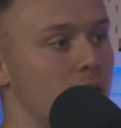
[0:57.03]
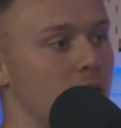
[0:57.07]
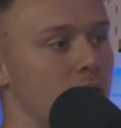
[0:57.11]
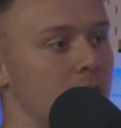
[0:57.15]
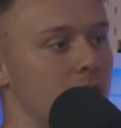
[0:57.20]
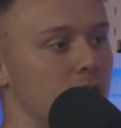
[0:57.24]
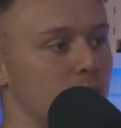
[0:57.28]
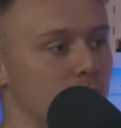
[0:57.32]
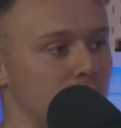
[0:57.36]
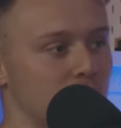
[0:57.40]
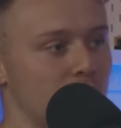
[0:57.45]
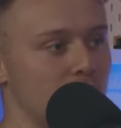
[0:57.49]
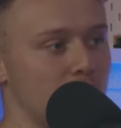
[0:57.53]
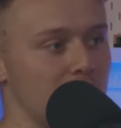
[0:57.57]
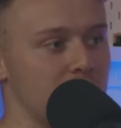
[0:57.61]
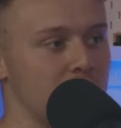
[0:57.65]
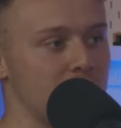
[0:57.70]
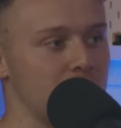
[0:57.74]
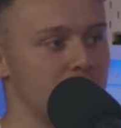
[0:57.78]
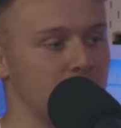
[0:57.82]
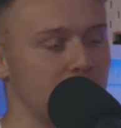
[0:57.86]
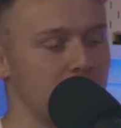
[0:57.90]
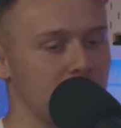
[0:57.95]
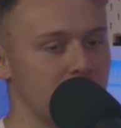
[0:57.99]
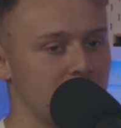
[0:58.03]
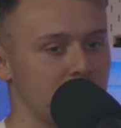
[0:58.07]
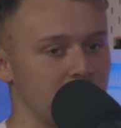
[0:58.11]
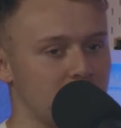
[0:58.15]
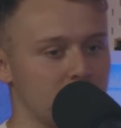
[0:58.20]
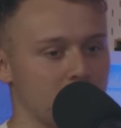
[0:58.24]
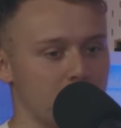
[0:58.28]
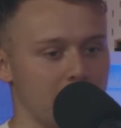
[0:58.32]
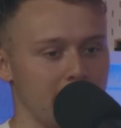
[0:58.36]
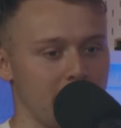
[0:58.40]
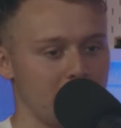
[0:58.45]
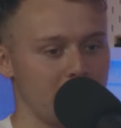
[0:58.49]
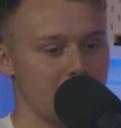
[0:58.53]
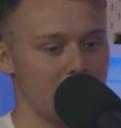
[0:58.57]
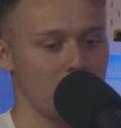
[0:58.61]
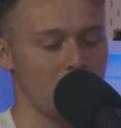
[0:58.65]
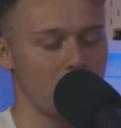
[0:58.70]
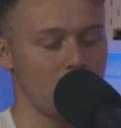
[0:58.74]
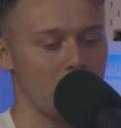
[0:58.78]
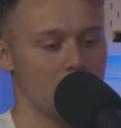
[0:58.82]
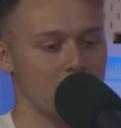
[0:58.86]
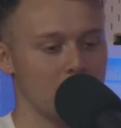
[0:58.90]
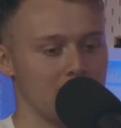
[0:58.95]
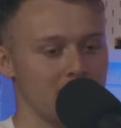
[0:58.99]
This was a question you said to me
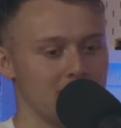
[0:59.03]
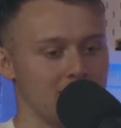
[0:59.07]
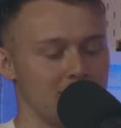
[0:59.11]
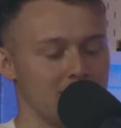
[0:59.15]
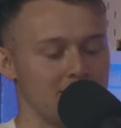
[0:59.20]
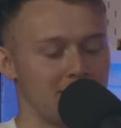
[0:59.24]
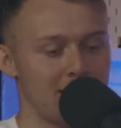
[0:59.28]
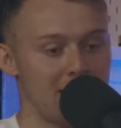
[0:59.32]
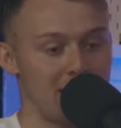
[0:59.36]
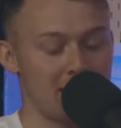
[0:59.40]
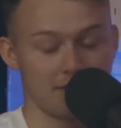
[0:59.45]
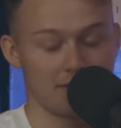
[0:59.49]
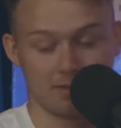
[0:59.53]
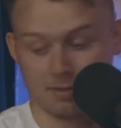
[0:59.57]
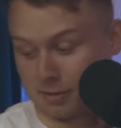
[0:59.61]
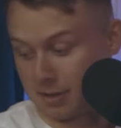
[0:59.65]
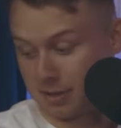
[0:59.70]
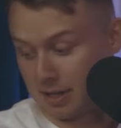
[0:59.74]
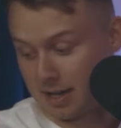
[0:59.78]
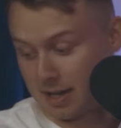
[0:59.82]
on text,